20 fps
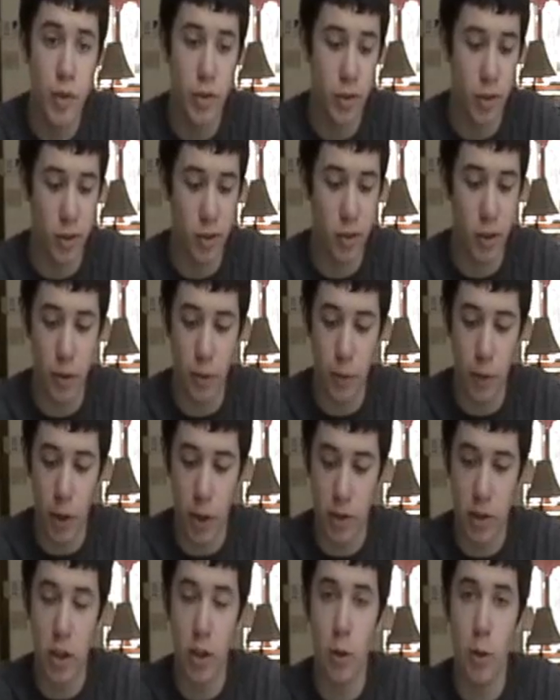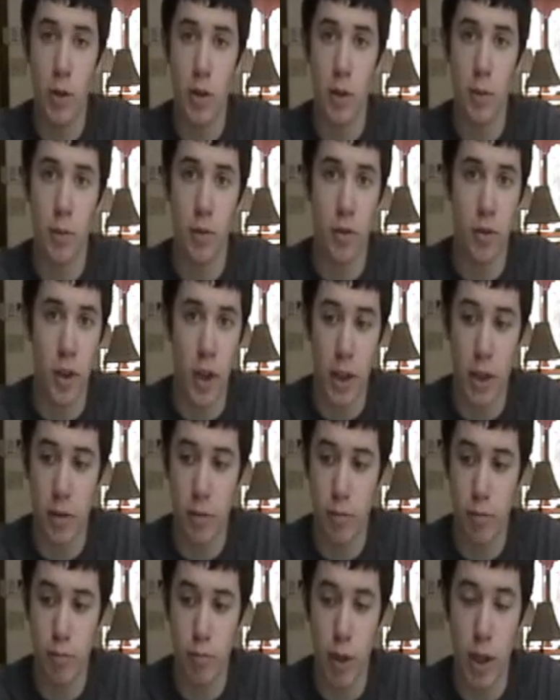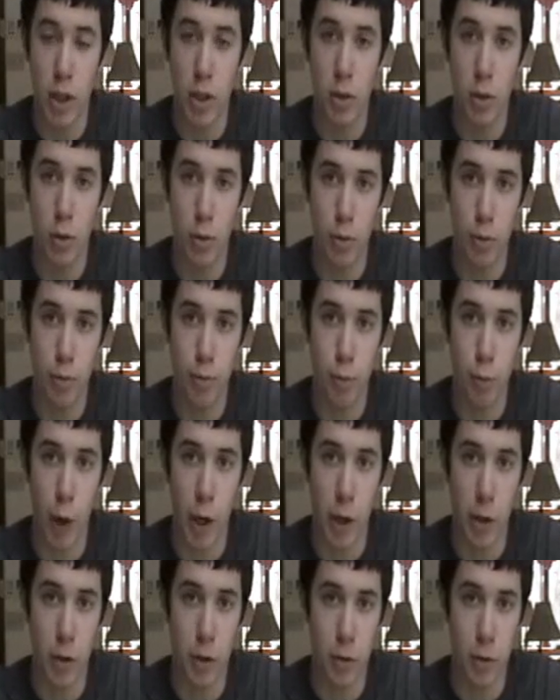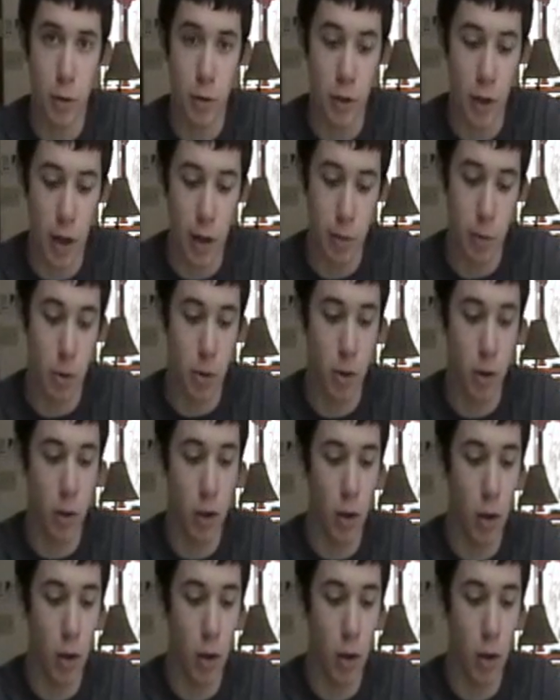Just didn't feel like dealing with them. Just take any old regular screwdriver,